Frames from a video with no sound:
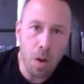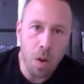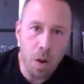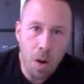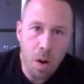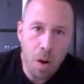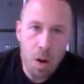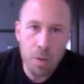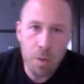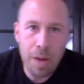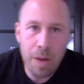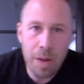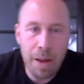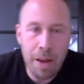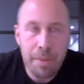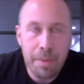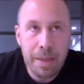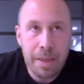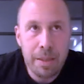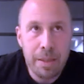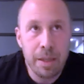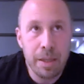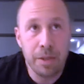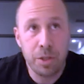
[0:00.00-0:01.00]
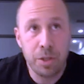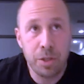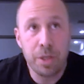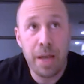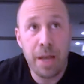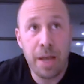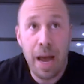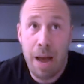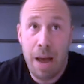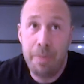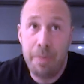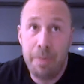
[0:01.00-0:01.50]
Oh, I mean,
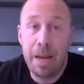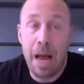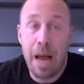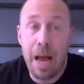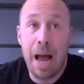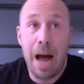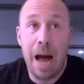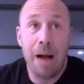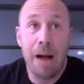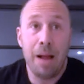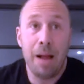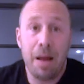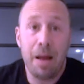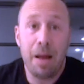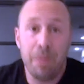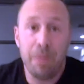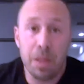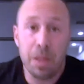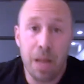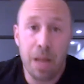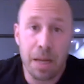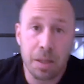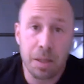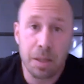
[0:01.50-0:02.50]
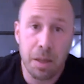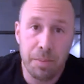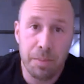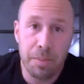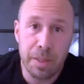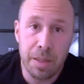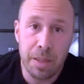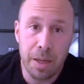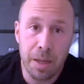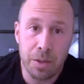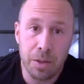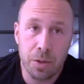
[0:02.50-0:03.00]
yeah, I mean, I'll have a lot coming
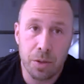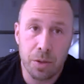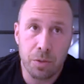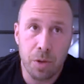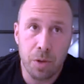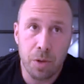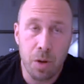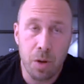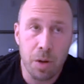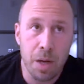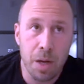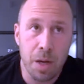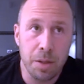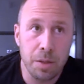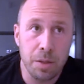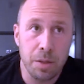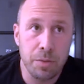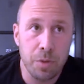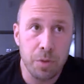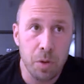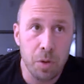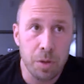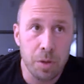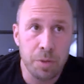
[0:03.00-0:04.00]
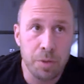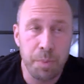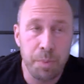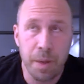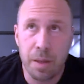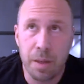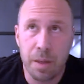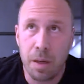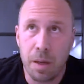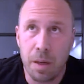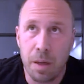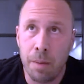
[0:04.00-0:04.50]
down the road on divorce,
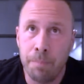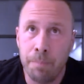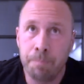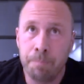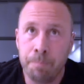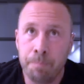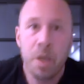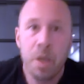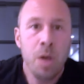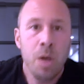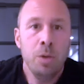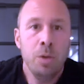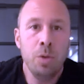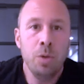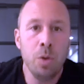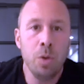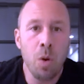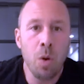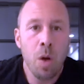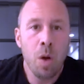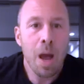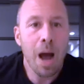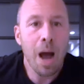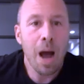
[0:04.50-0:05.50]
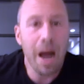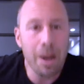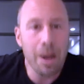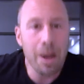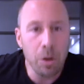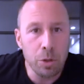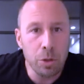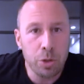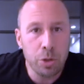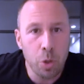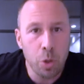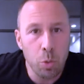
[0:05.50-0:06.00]
but um, no, no. I
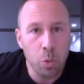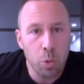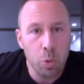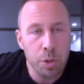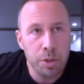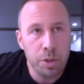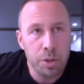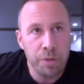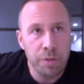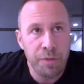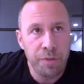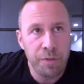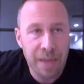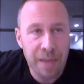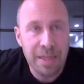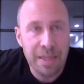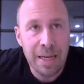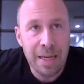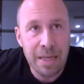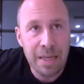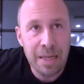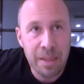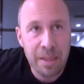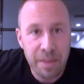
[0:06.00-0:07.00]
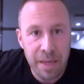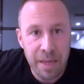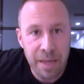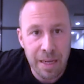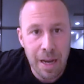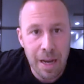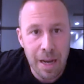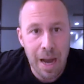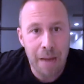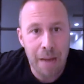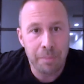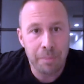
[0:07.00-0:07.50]
also would defend anything
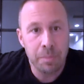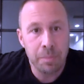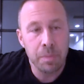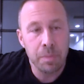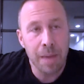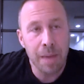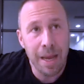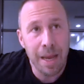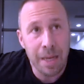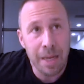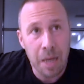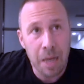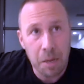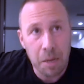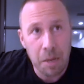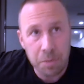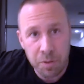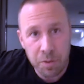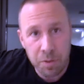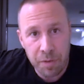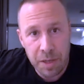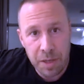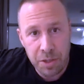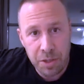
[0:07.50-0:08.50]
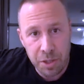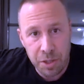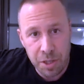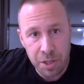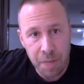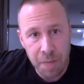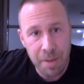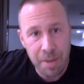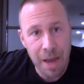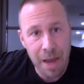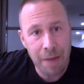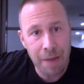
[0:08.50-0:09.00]
I'm, any observations
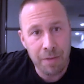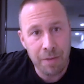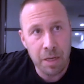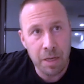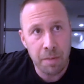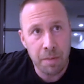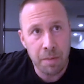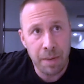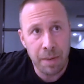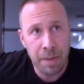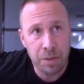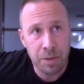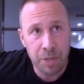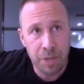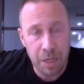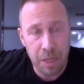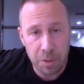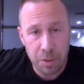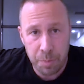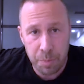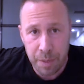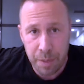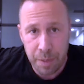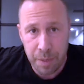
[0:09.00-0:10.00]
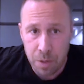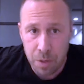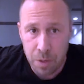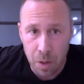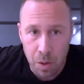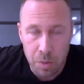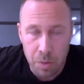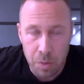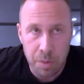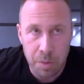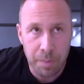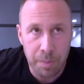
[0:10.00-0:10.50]
I'm having about Jess, because
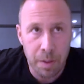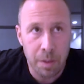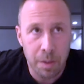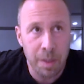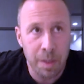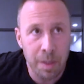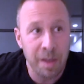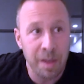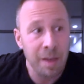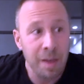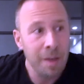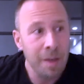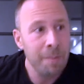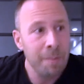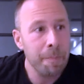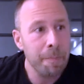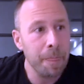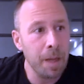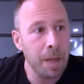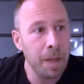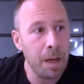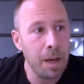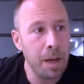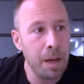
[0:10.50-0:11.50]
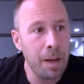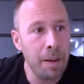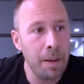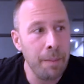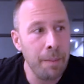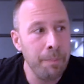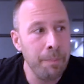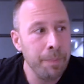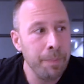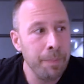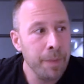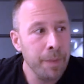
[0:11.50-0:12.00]
ultimately
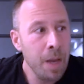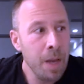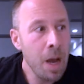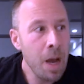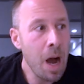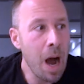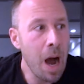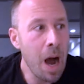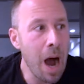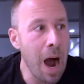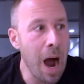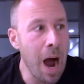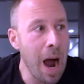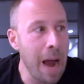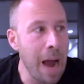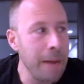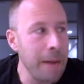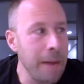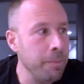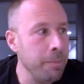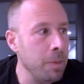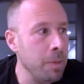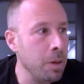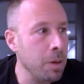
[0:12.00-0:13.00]
um, I'm,